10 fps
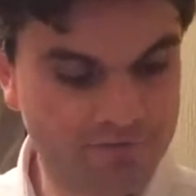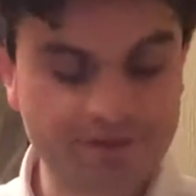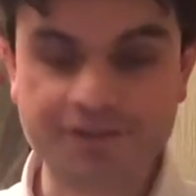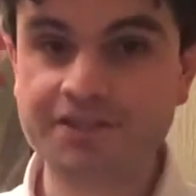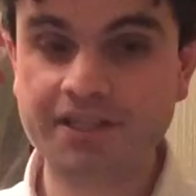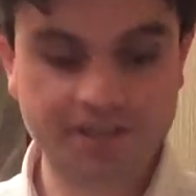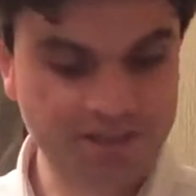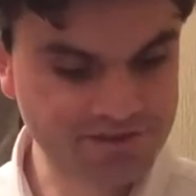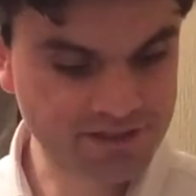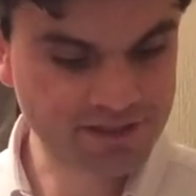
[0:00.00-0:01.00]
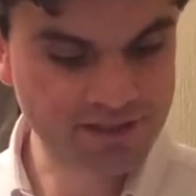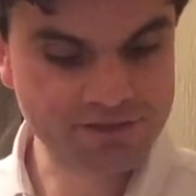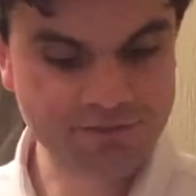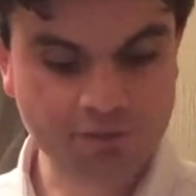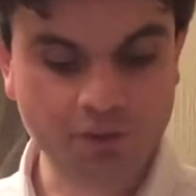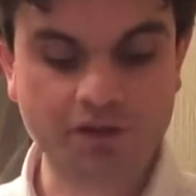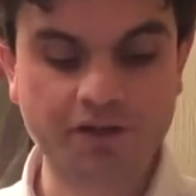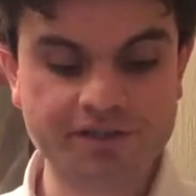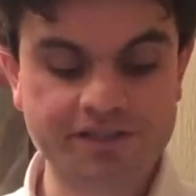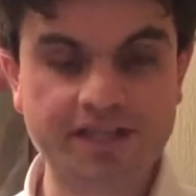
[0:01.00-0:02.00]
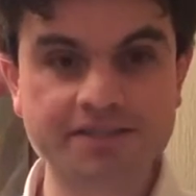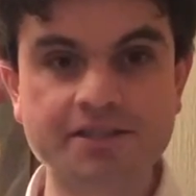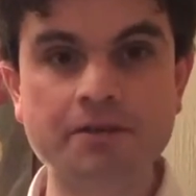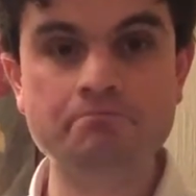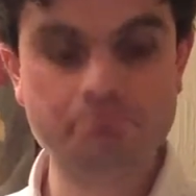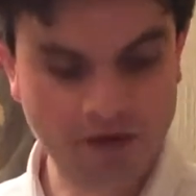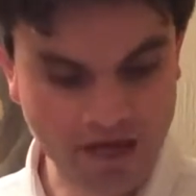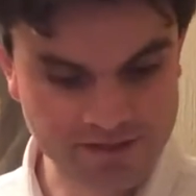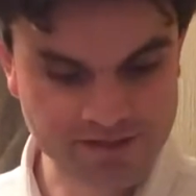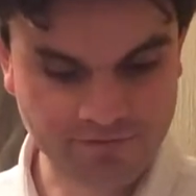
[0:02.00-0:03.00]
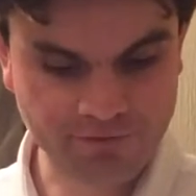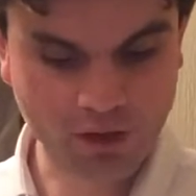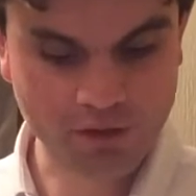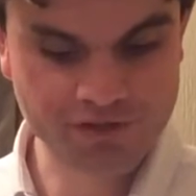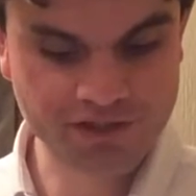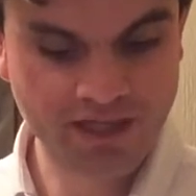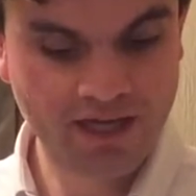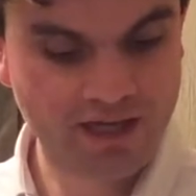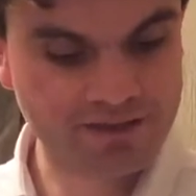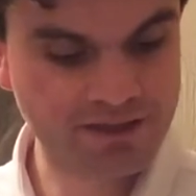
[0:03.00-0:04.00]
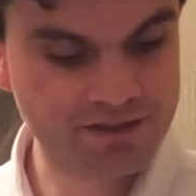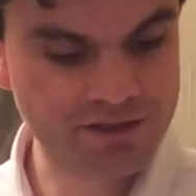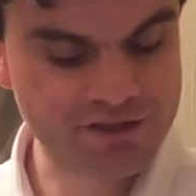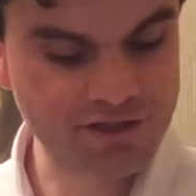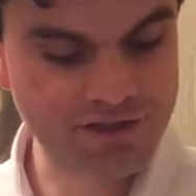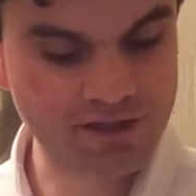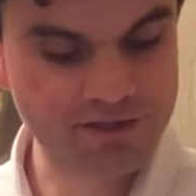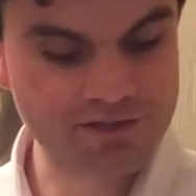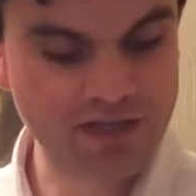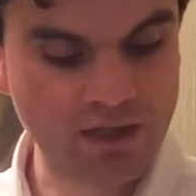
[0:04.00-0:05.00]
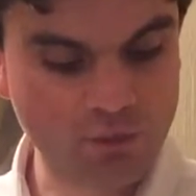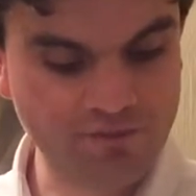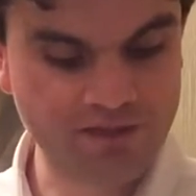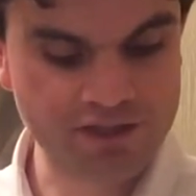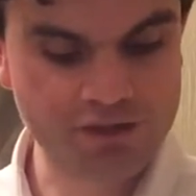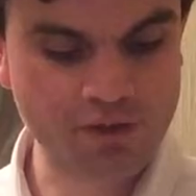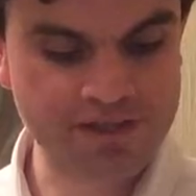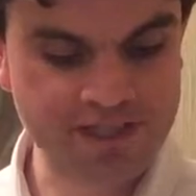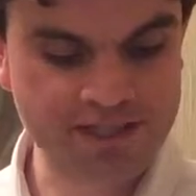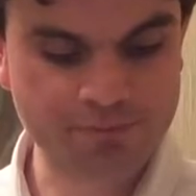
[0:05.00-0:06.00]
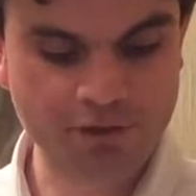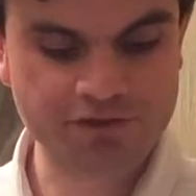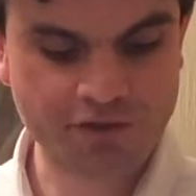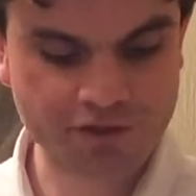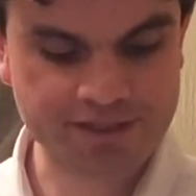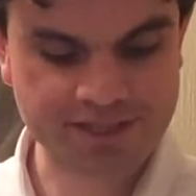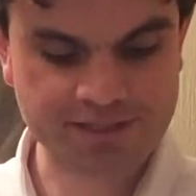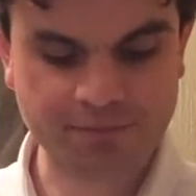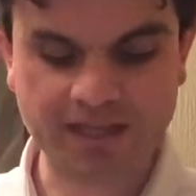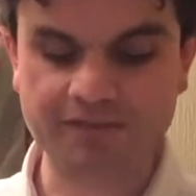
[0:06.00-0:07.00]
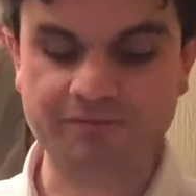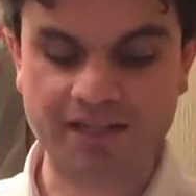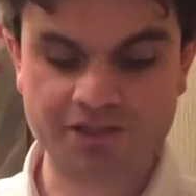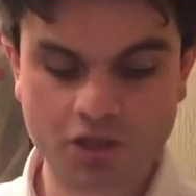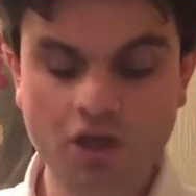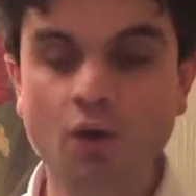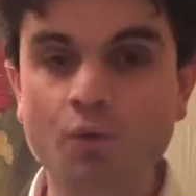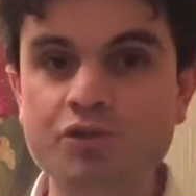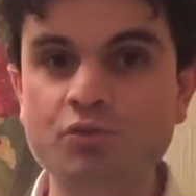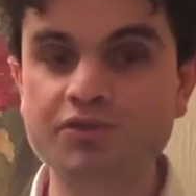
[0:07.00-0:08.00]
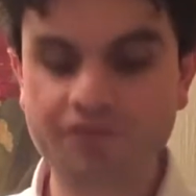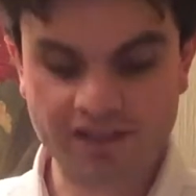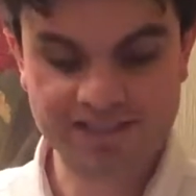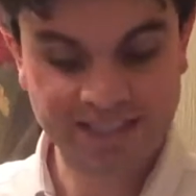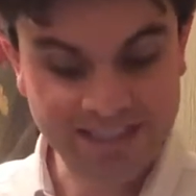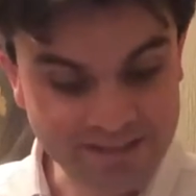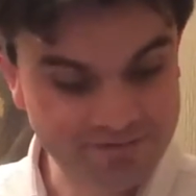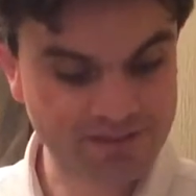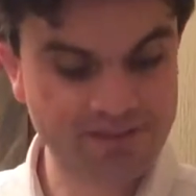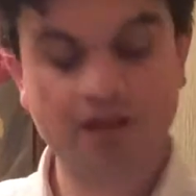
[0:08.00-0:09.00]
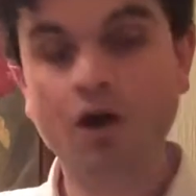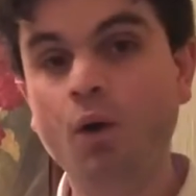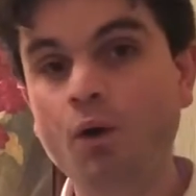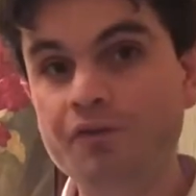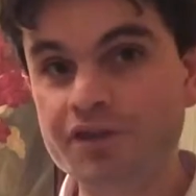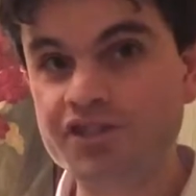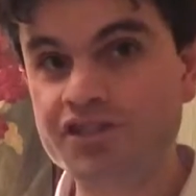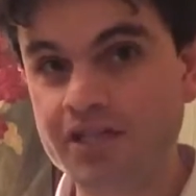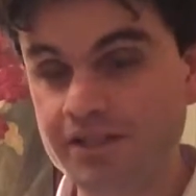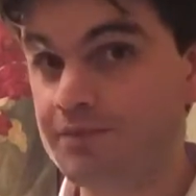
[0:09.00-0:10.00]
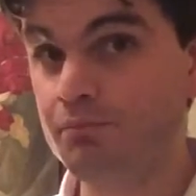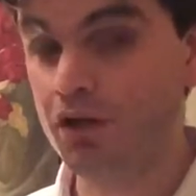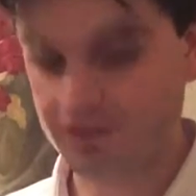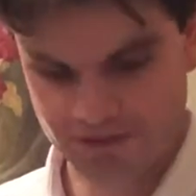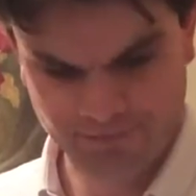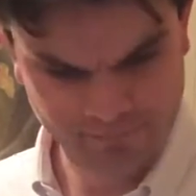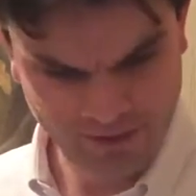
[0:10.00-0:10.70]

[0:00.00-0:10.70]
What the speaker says: First, yesterday's nuclear test might have caused an energy release equivalent to a 6.3 seismic event, which was felt even over the Chinese border.